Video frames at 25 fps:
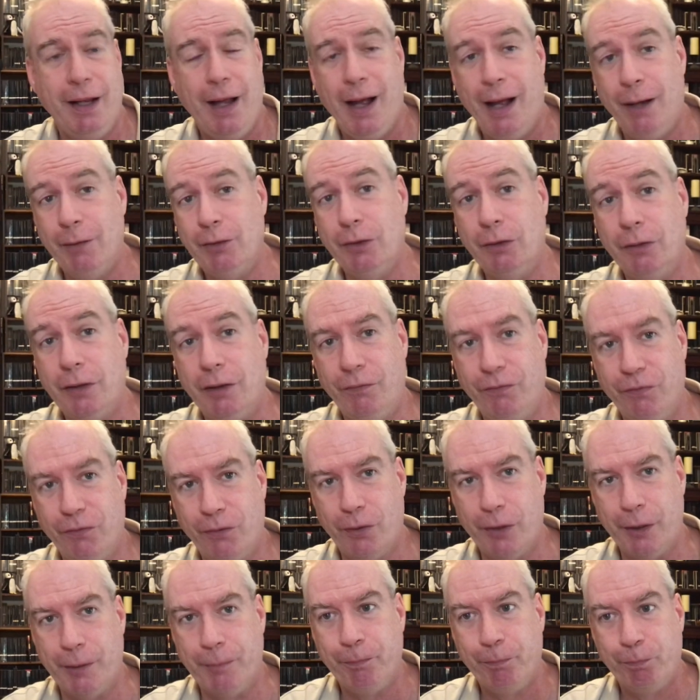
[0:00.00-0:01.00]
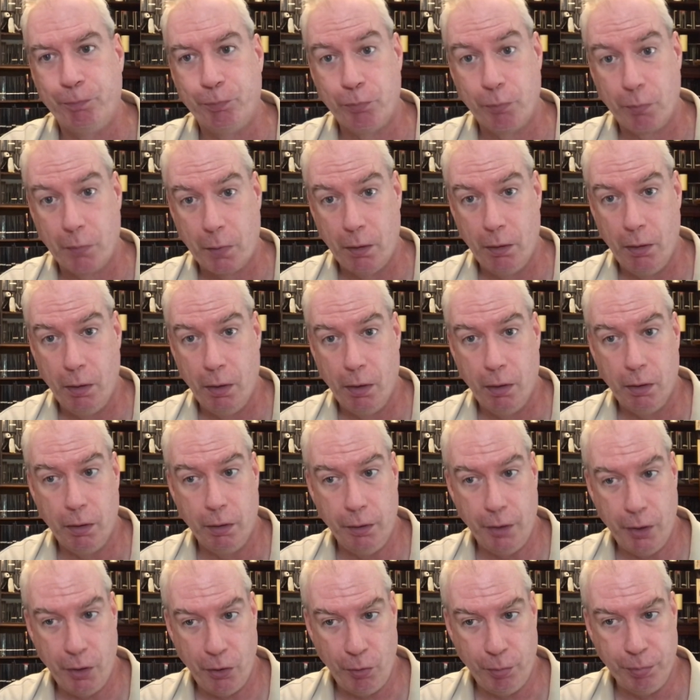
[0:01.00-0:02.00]
I was looking for
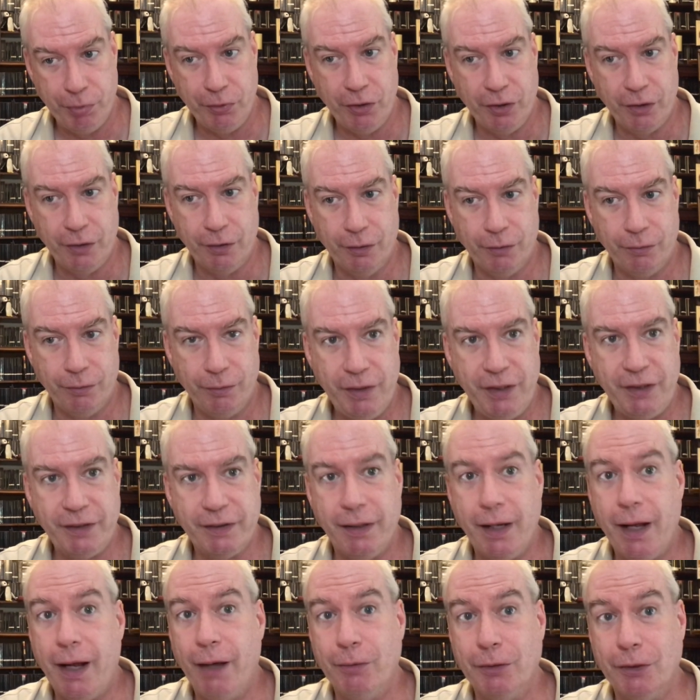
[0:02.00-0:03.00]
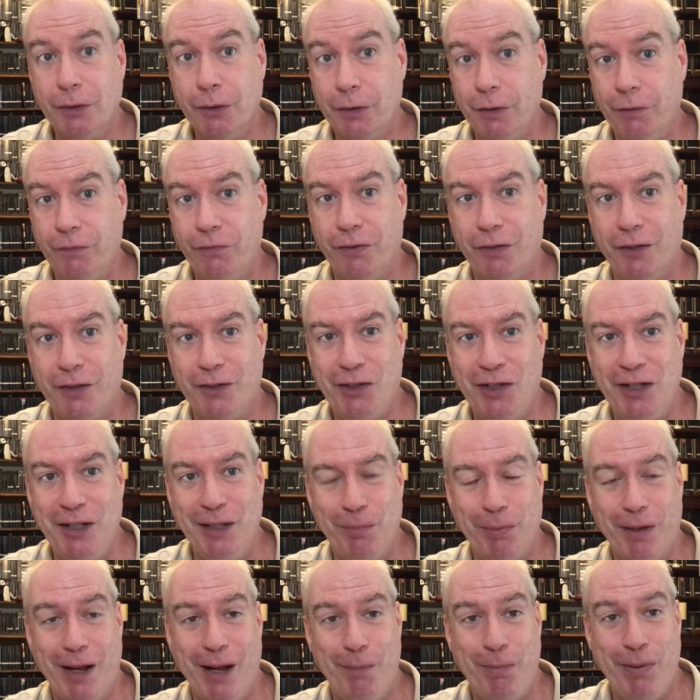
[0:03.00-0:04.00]
no particular reason. I was looking for a
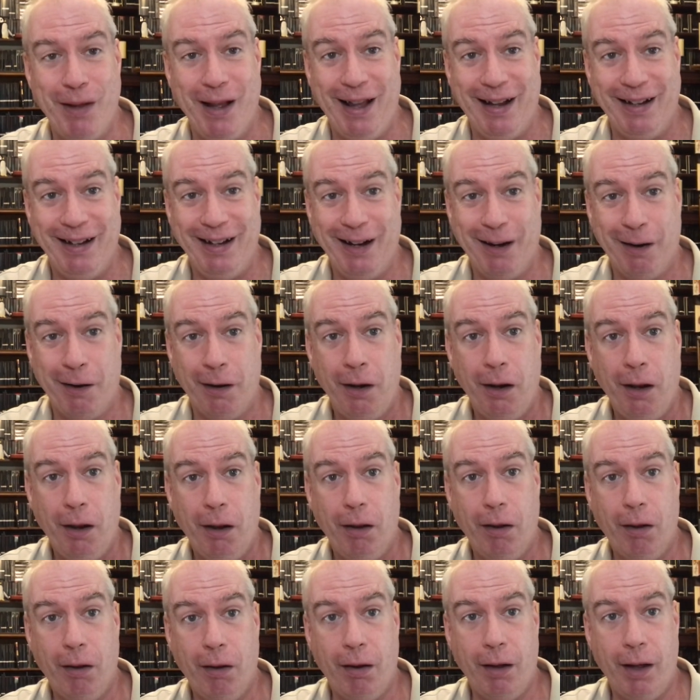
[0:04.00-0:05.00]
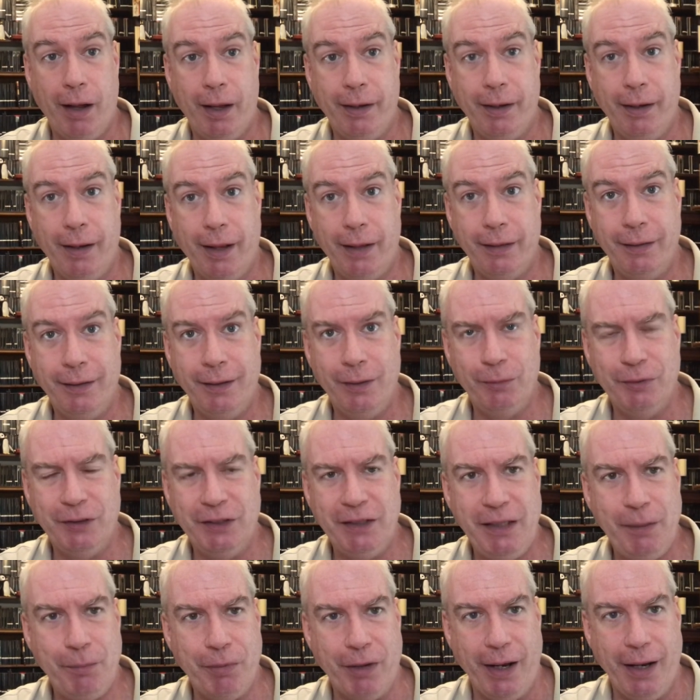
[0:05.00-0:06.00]
cheap iPad Air on, I think it was
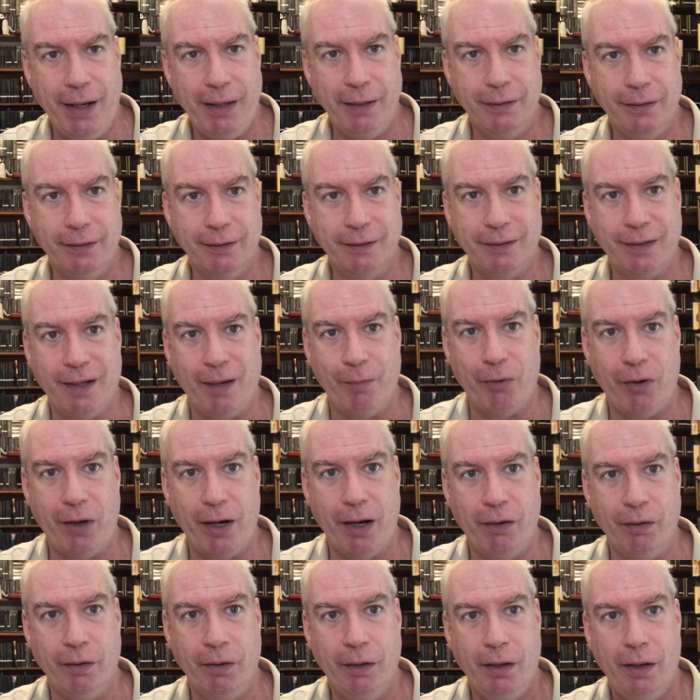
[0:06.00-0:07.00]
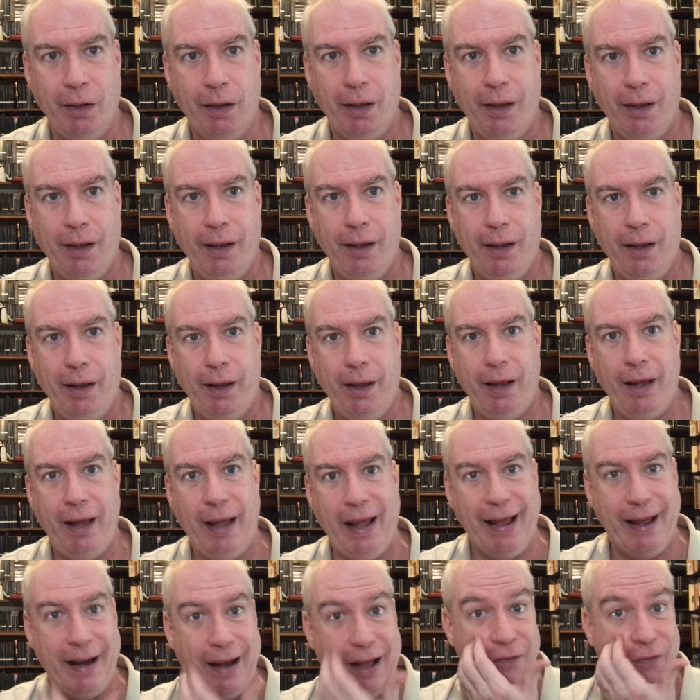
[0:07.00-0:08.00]
eBay this time around
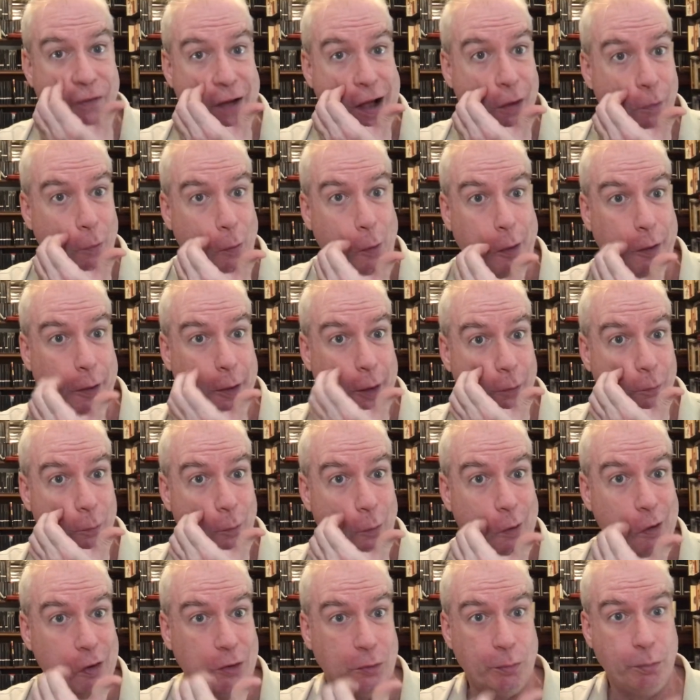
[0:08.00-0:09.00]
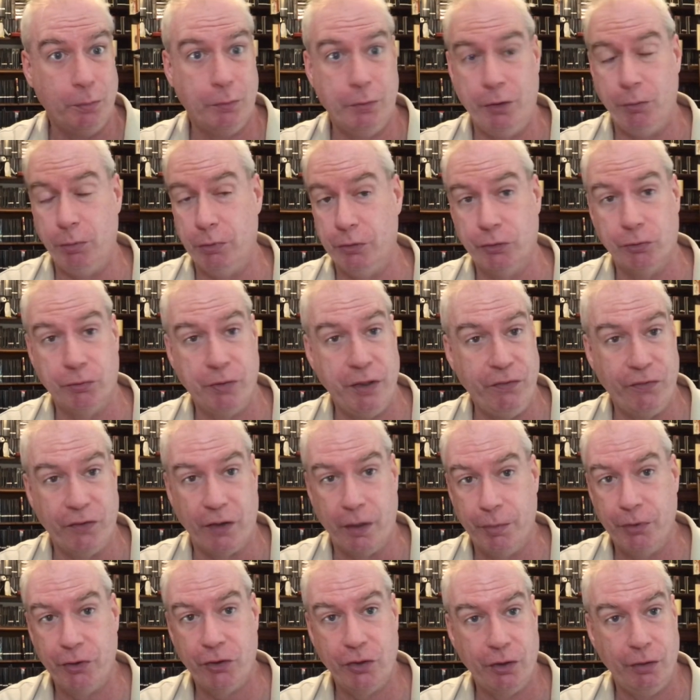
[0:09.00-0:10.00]
and I found one that was that was
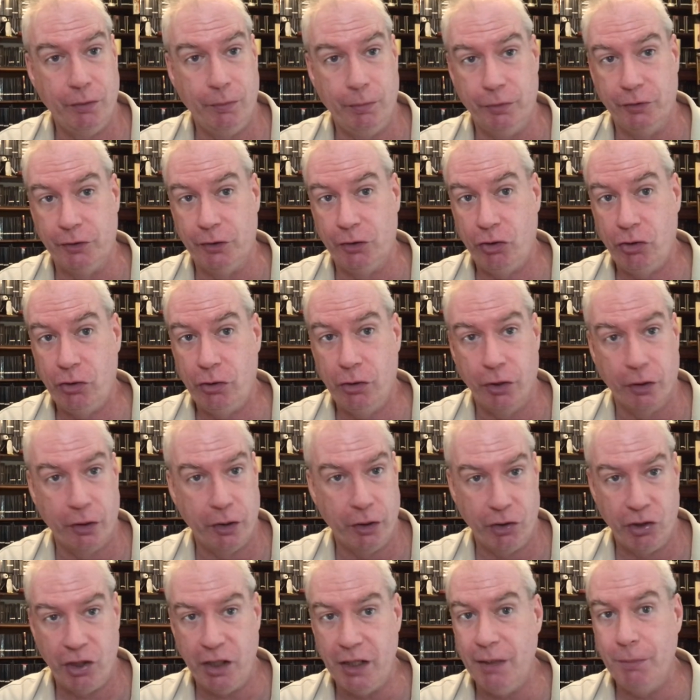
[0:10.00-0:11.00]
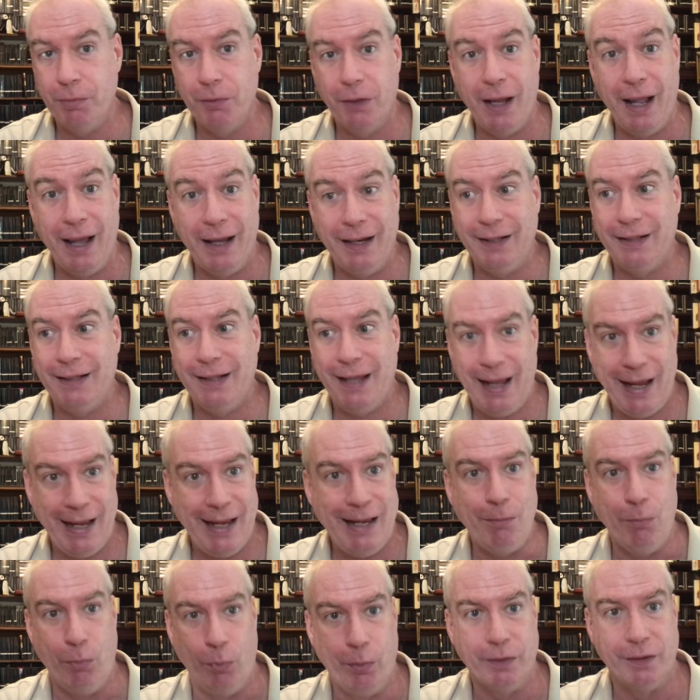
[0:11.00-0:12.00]
refurbished. It was dirt cheap, and it
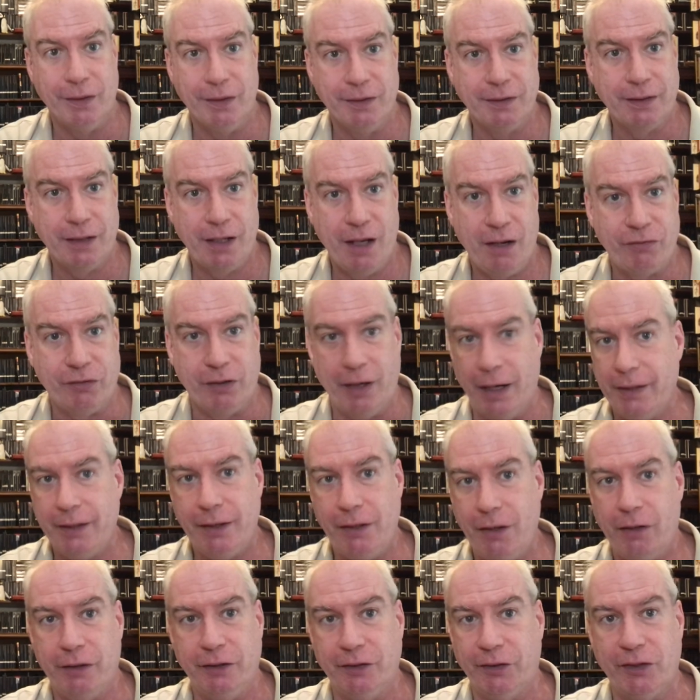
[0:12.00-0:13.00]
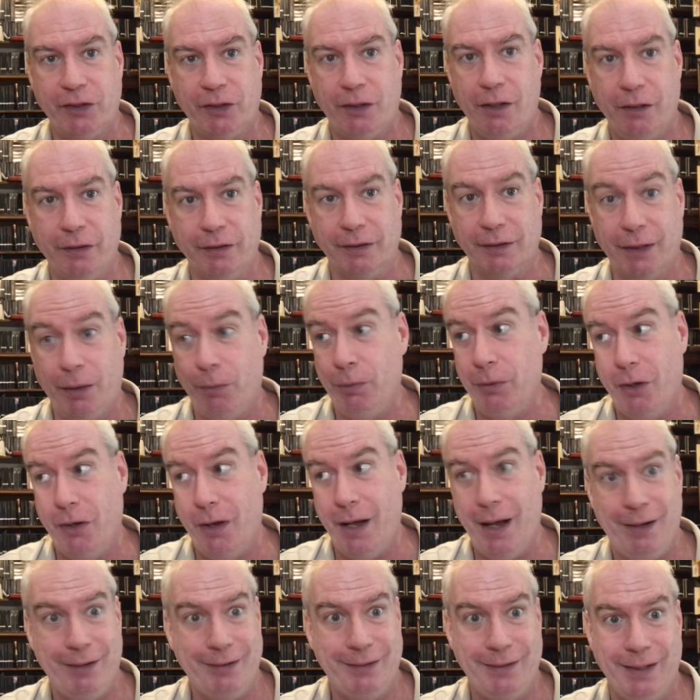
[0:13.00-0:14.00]
came with this cover. I did not install this. I wouldn't know
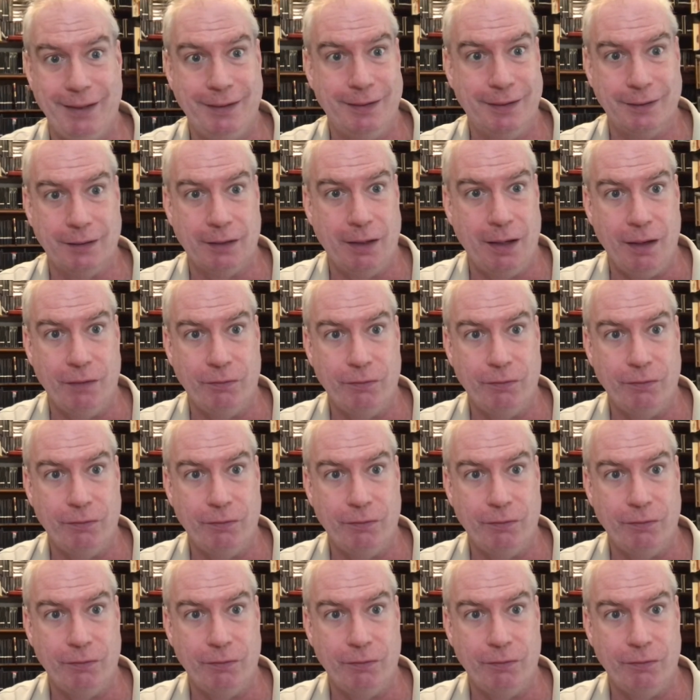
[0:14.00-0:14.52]
how to take this off.